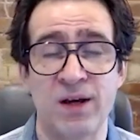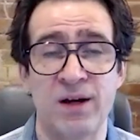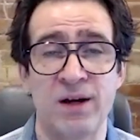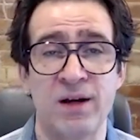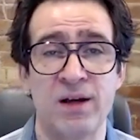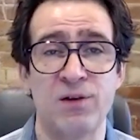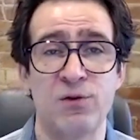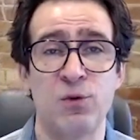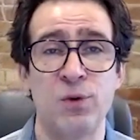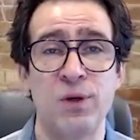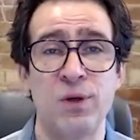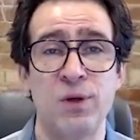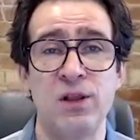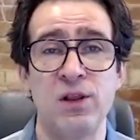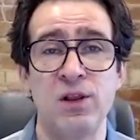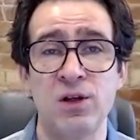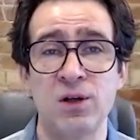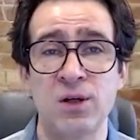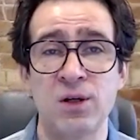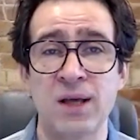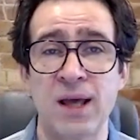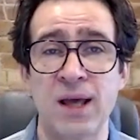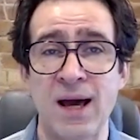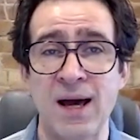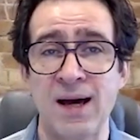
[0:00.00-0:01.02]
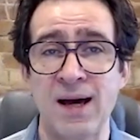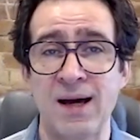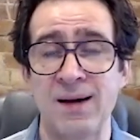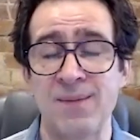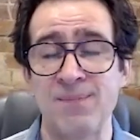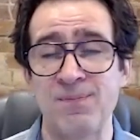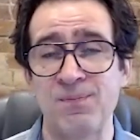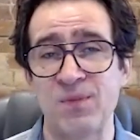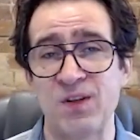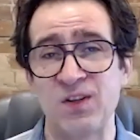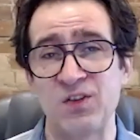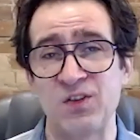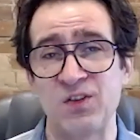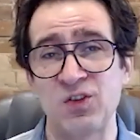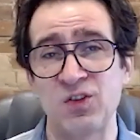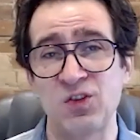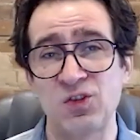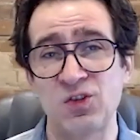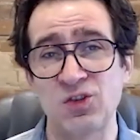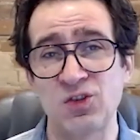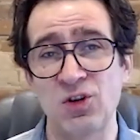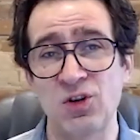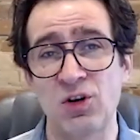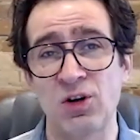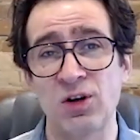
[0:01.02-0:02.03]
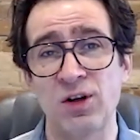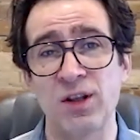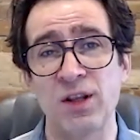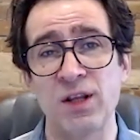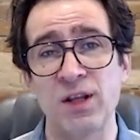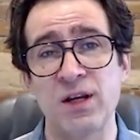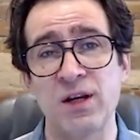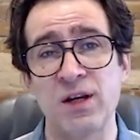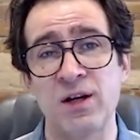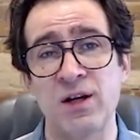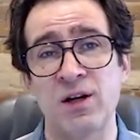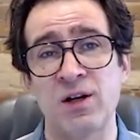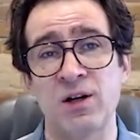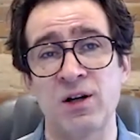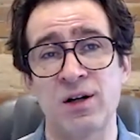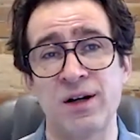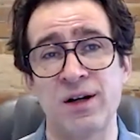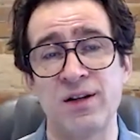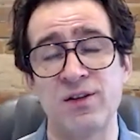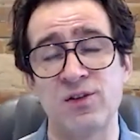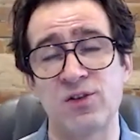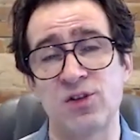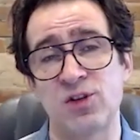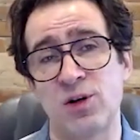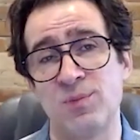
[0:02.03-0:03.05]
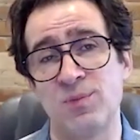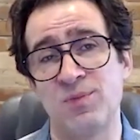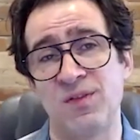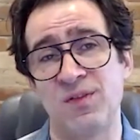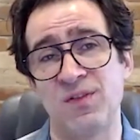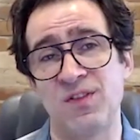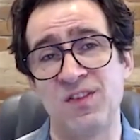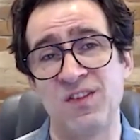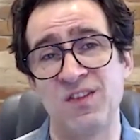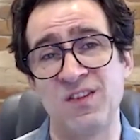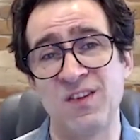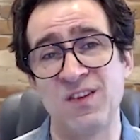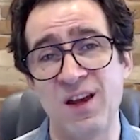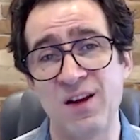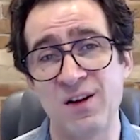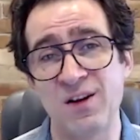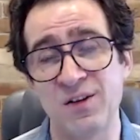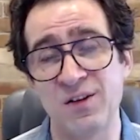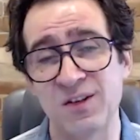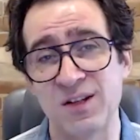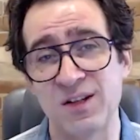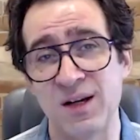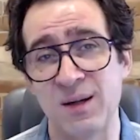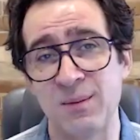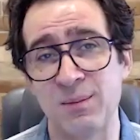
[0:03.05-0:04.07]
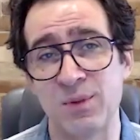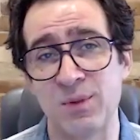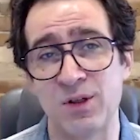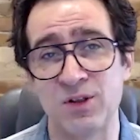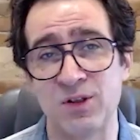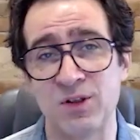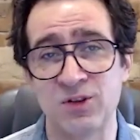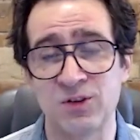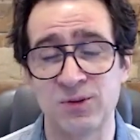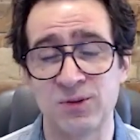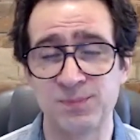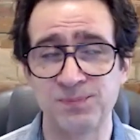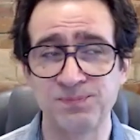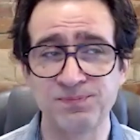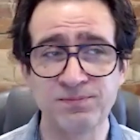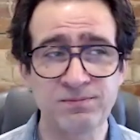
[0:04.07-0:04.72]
If we look at the start of the year in terms of sales numbers,